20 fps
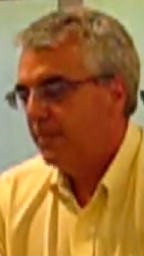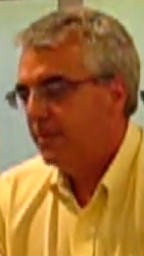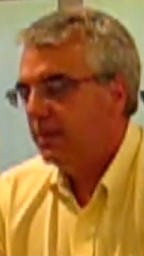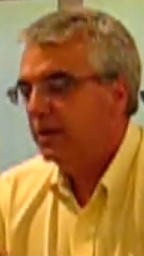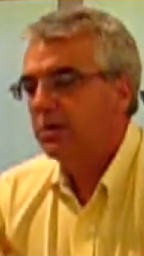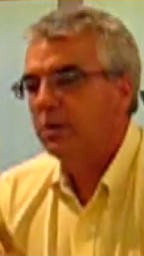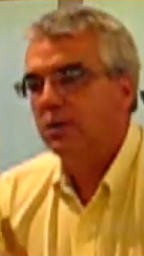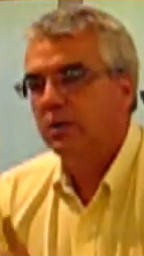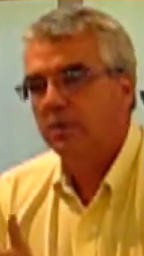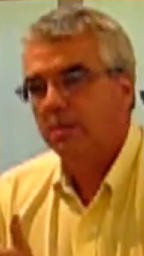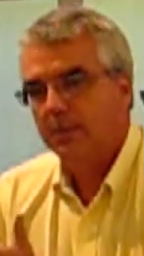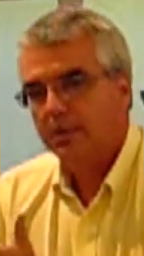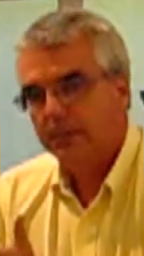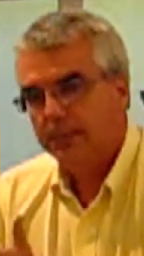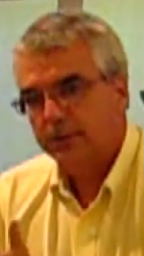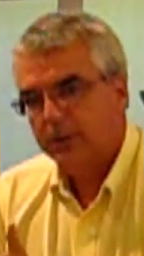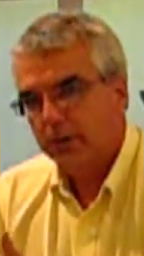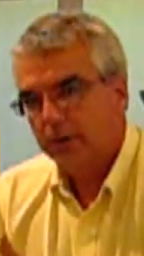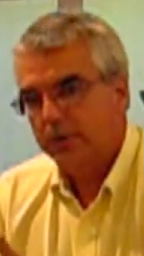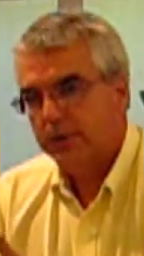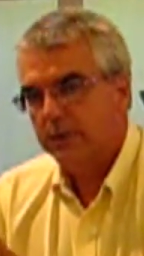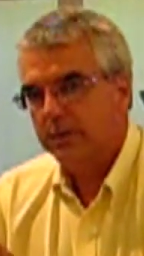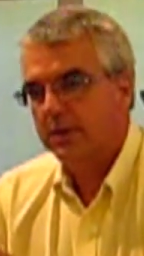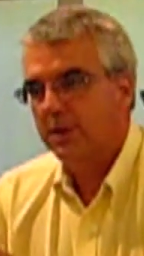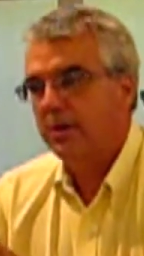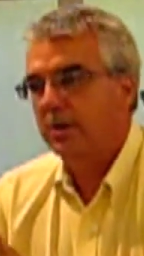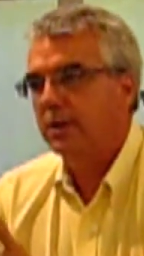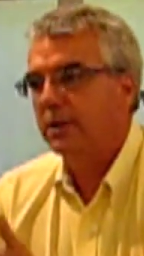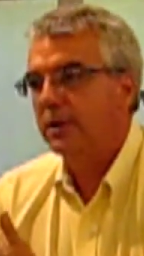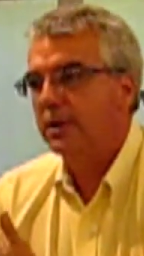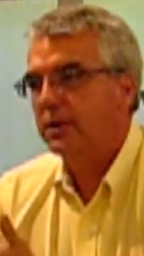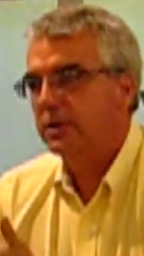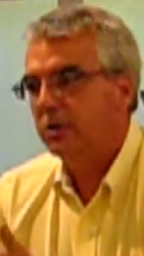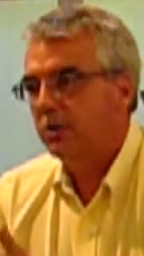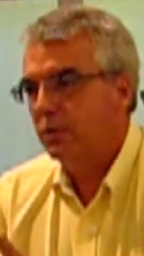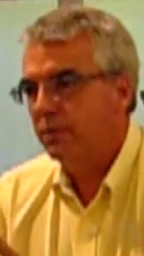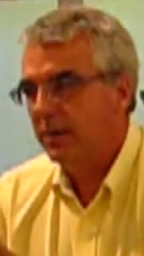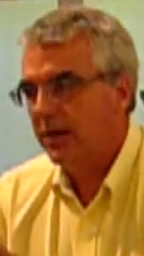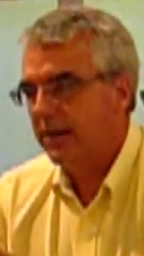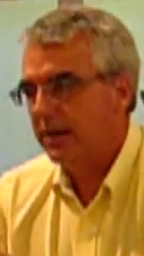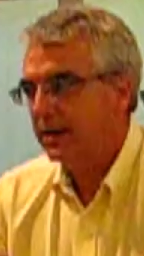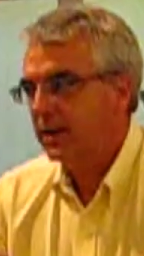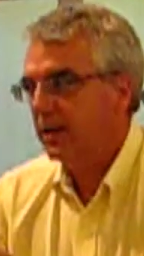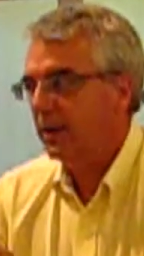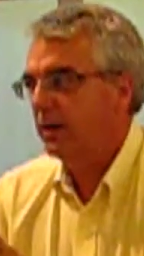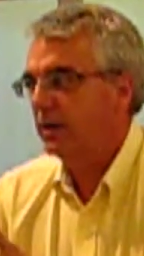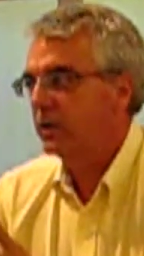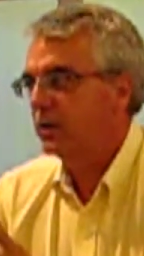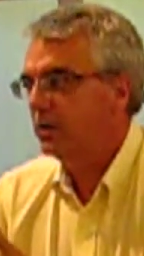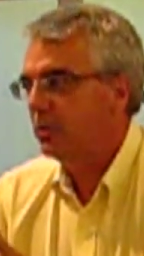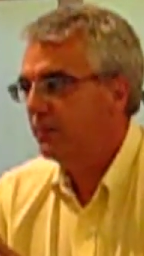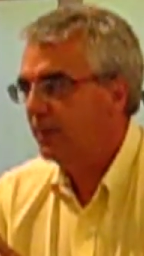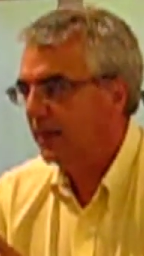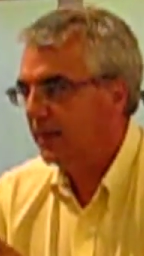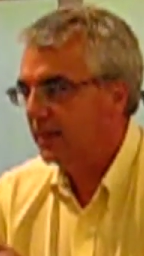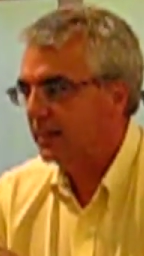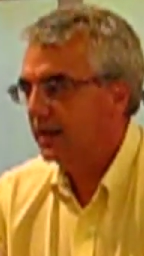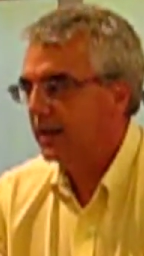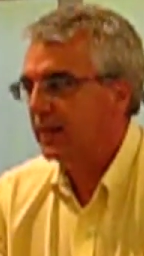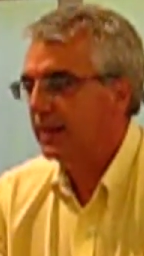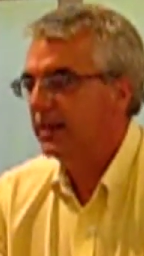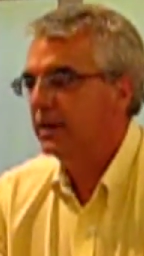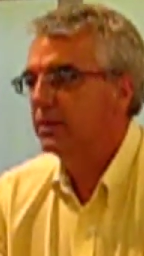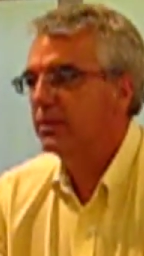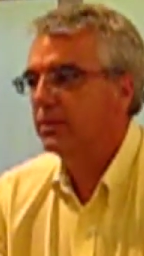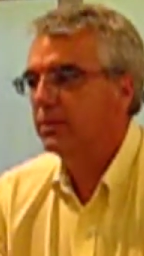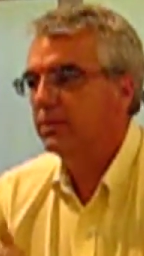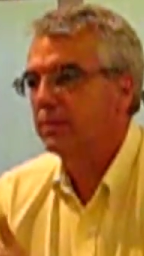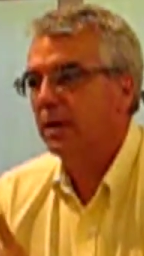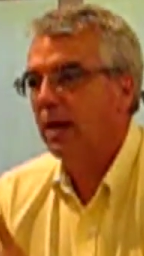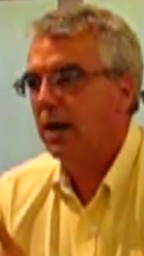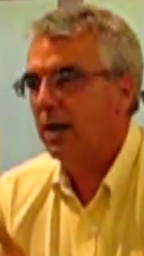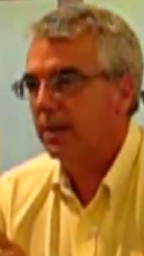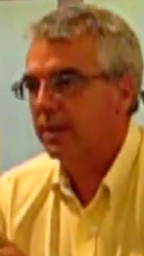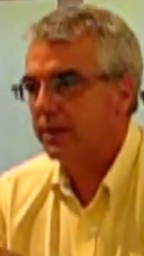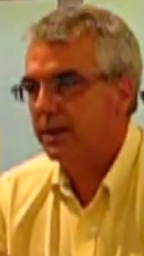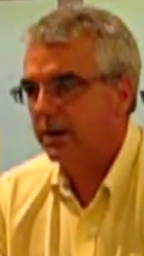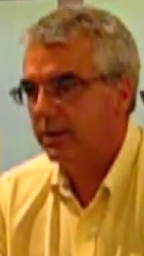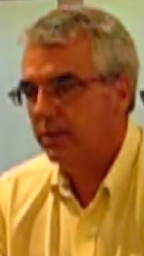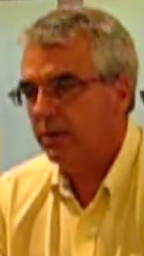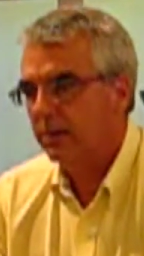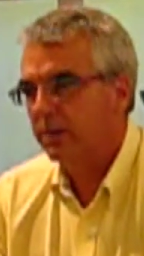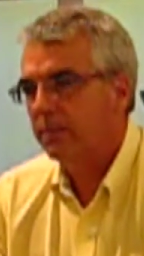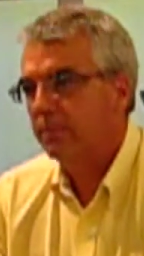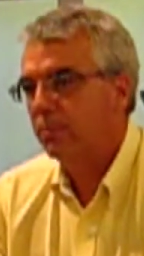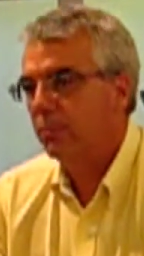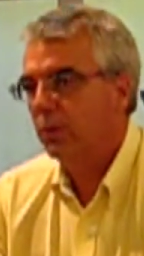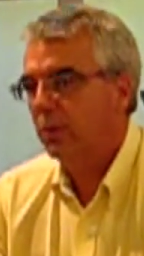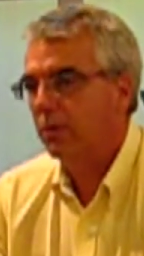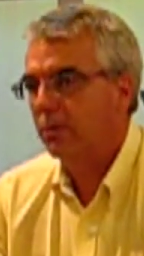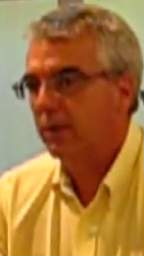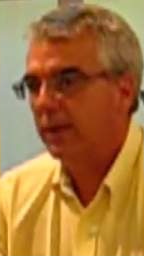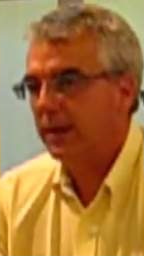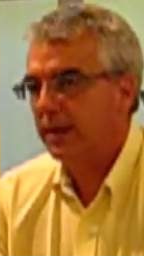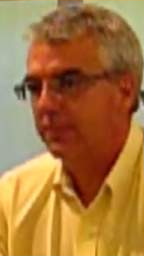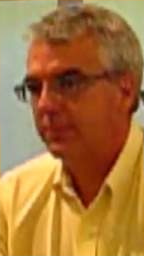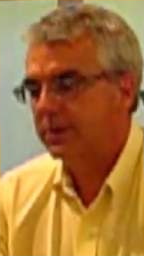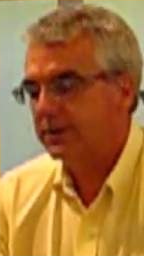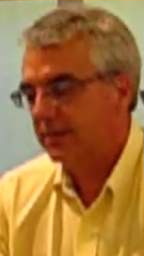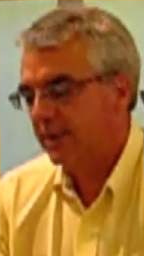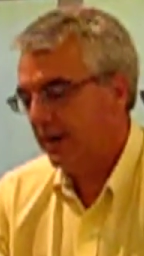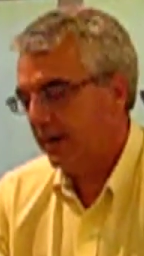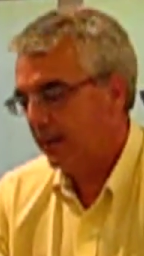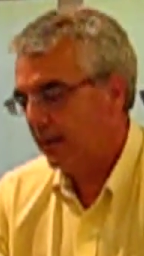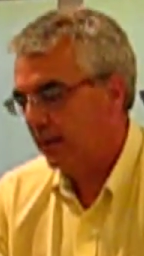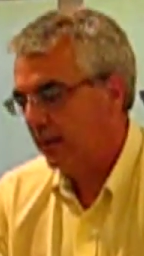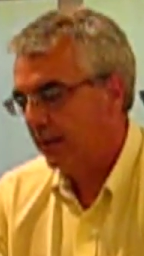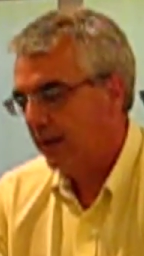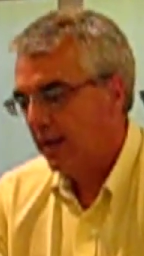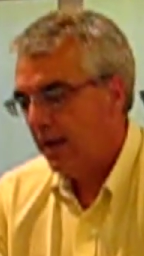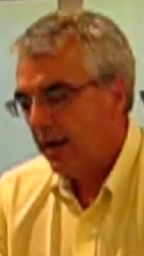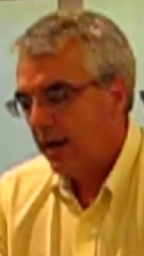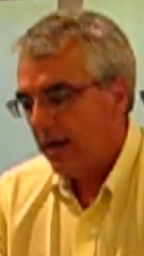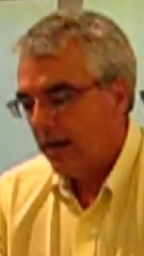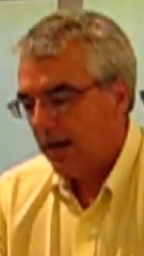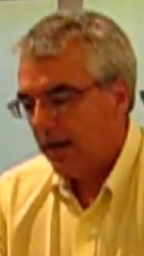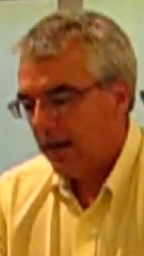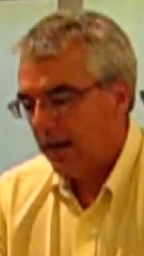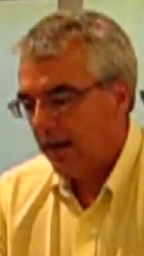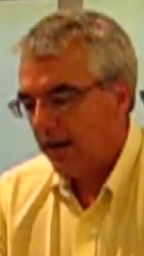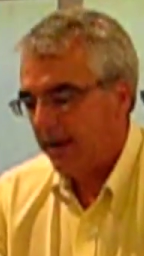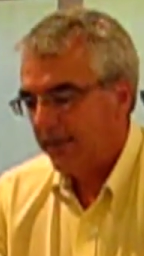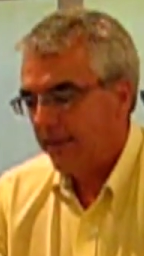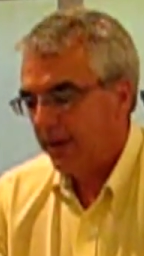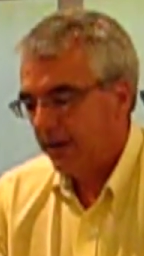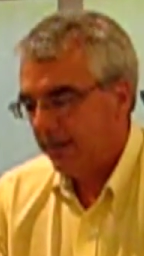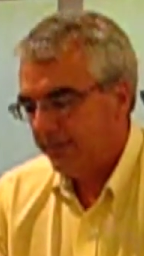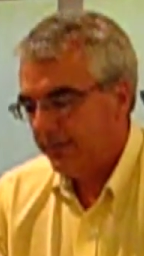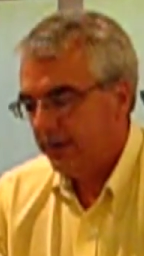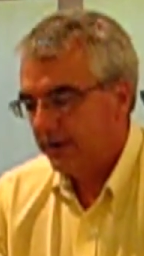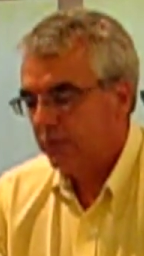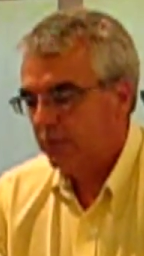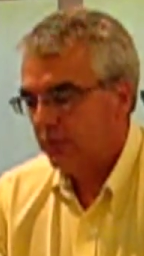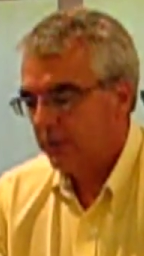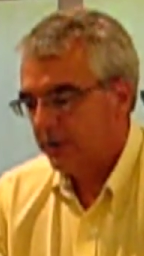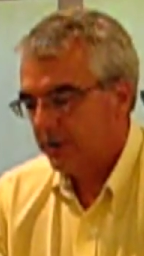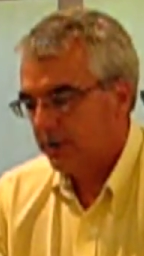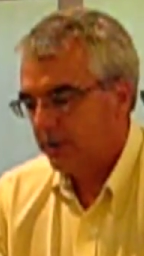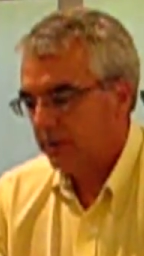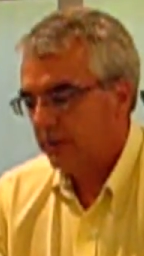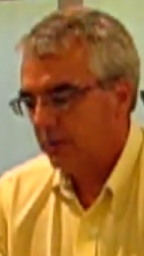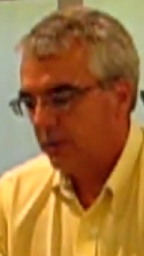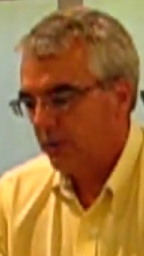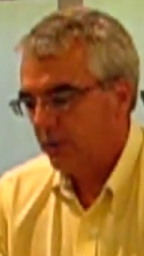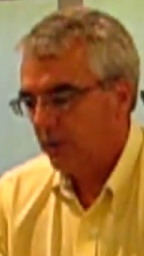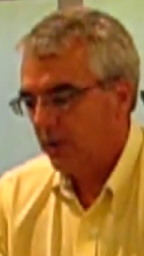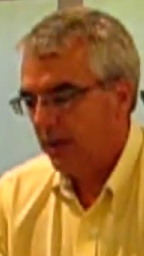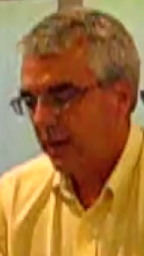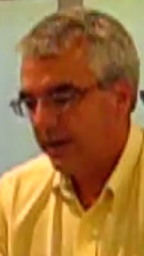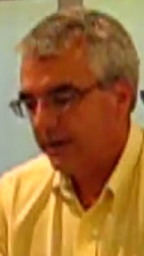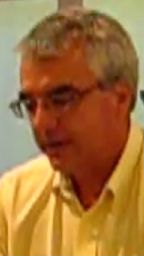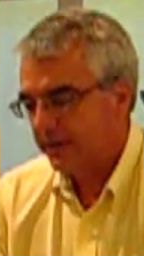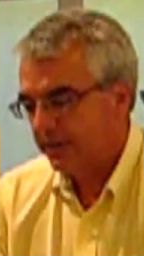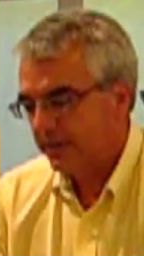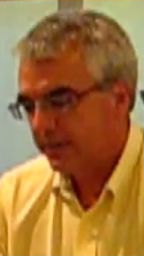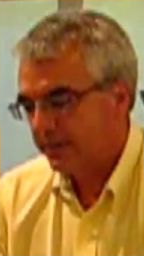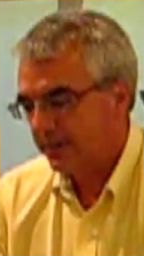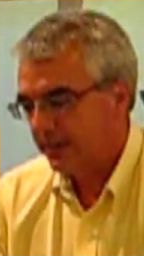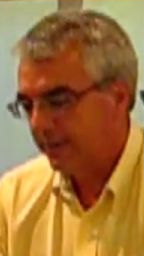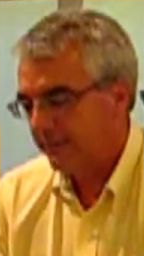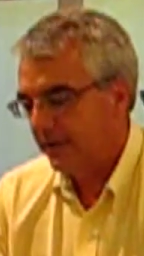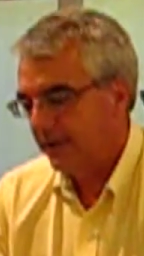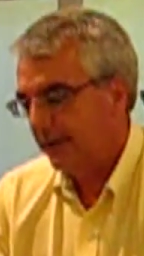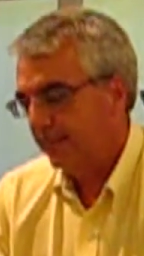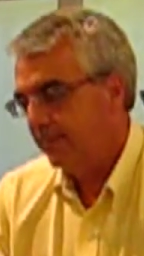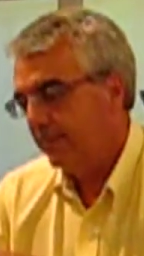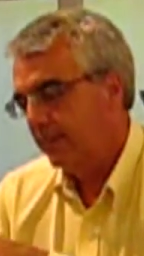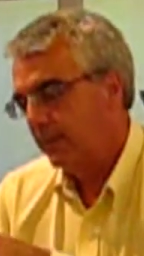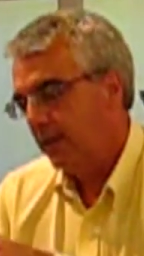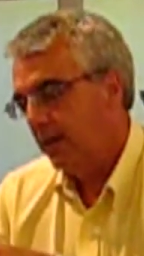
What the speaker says: to Social Security, to Medicare, to Medicaid, to all the other programs that are of interest to us this evening.